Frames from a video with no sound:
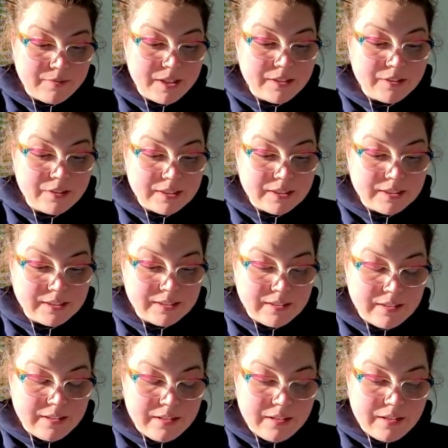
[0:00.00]
ignorance,
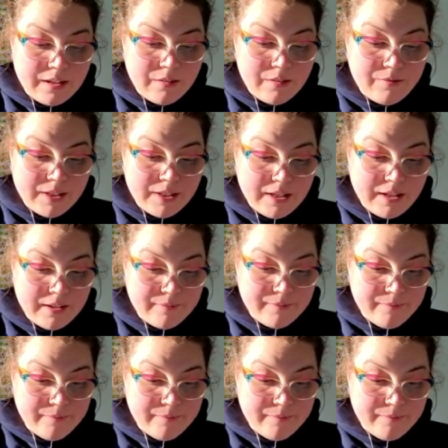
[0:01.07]
avidya.